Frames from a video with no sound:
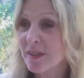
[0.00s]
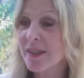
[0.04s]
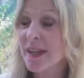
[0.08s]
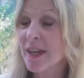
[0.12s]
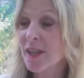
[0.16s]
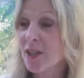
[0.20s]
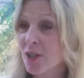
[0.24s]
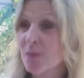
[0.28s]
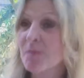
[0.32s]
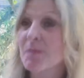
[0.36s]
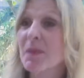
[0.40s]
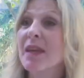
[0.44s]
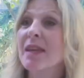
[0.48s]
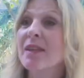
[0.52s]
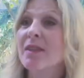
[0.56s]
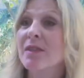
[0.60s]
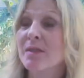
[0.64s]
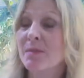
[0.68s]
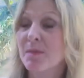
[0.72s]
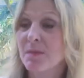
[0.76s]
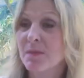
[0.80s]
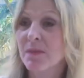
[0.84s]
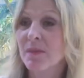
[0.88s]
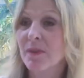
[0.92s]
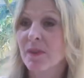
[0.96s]
It actually
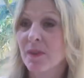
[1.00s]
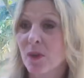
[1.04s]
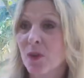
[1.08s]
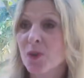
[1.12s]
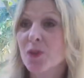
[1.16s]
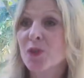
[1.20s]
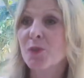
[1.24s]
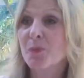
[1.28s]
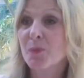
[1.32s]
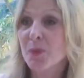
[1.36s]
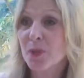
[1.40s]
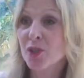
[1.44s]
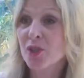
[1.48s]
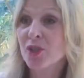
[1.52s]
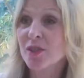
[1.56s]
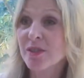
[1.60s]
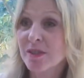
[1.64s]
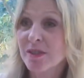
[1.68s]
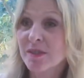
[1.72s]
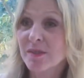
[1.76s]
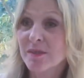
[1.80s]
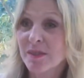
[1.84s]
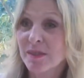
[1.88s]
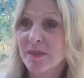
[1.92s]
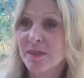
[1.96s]
means
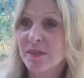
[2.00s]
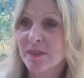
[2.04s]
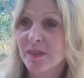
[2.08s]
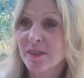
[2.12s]
auspicious.